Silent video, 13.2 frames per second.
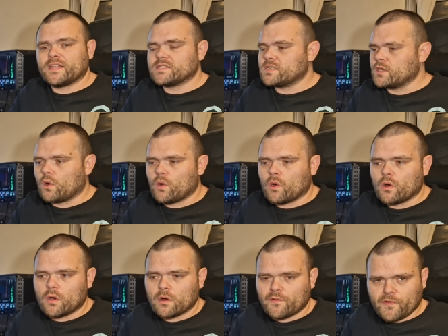There's
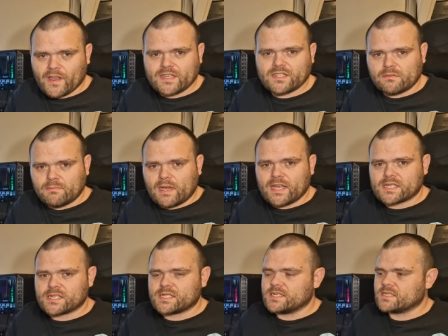no fuss and
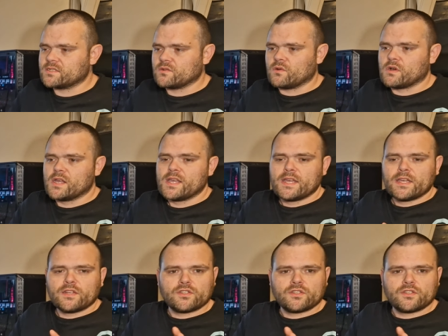mess, there's no